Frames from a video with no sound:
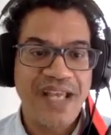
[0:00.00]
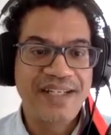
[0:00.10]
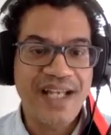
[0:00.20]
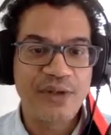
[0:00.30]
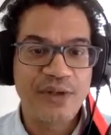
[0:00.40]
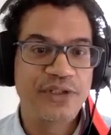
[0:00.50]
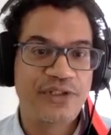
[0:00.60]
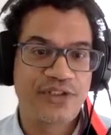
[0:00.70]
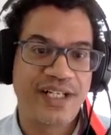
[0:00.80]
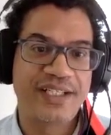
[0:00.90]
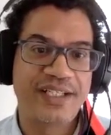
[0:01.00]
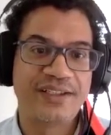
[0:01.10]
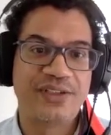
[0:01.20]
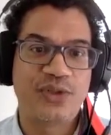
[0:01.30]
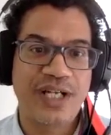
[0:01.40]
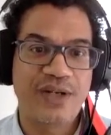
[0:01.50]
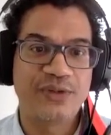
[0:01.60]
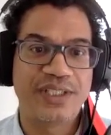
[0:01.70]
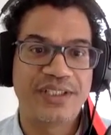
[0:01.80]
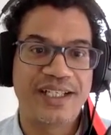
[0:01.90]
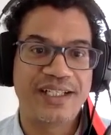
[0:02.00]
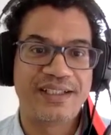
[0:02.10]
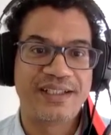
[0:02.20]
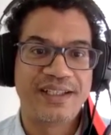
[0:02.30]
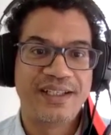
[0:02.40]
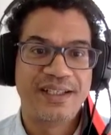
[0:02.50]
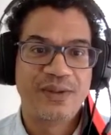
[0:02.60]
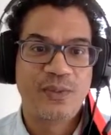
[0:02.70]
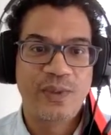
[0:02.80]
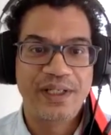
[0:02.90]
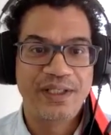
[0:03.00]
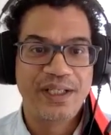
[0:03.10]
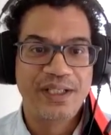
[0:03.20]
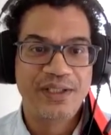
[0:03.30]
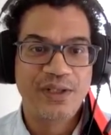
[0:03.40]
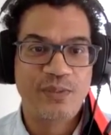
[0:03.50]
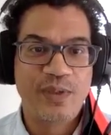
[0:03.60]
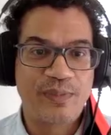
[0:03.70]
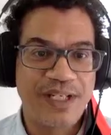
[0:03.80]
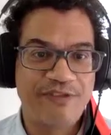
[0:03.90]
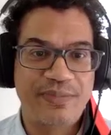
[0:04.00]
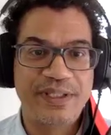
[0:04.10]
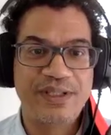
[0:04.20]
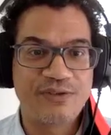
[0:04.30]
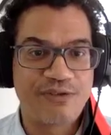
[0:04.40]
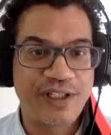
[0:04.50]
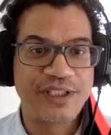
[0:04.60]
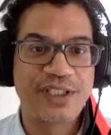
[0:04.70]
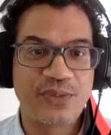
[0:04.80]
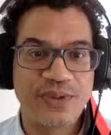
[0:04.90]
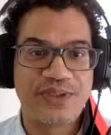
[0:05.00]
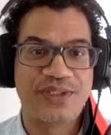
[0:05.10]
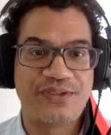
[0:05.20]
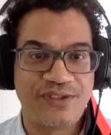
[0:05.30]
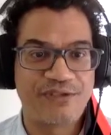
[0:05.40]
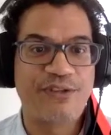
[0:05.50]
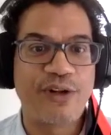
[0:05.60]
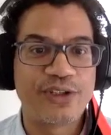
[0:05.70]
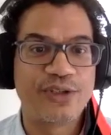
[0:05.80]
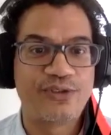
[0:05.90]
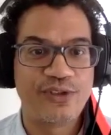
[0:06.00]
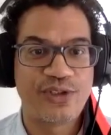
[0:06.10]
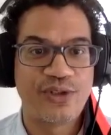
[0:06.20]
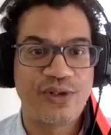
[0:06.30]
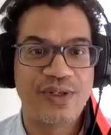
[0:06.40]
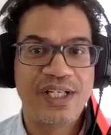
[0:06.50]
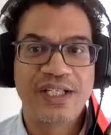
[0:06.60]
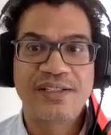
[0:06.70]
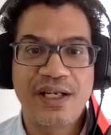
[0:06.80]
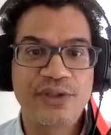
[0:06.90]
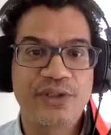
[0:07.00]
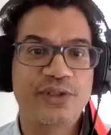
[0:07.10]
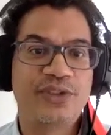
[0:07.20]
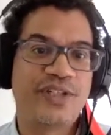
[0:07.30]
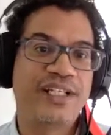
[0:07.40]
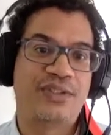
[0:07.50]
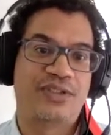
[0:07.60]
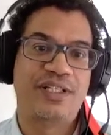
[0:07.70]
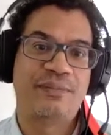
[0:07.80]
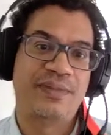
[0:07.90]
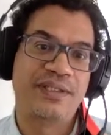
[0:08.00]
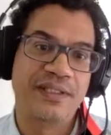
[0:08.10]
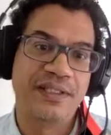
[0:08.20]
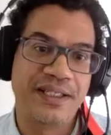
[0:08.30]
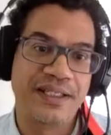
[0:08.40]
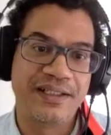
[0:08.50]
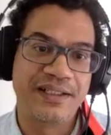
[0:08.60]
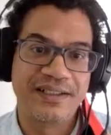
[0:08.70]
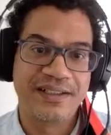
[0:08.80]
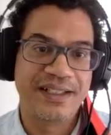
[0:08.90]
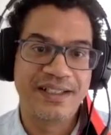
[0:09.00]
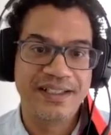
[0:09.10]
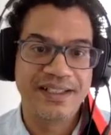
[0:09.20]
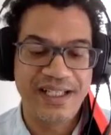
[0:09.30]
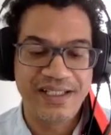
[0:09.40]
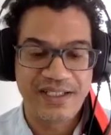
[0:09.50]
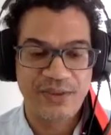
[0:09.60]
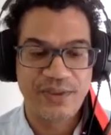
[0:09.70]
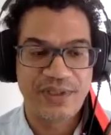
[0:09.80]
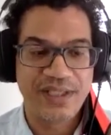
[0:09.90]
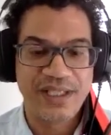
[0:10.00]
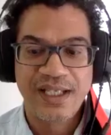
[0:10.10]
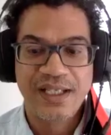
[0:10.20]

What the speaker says: And now you're trying to counter that when people have been confronted with the falsehood for so long. Now you're trying to step in there and engaging with this.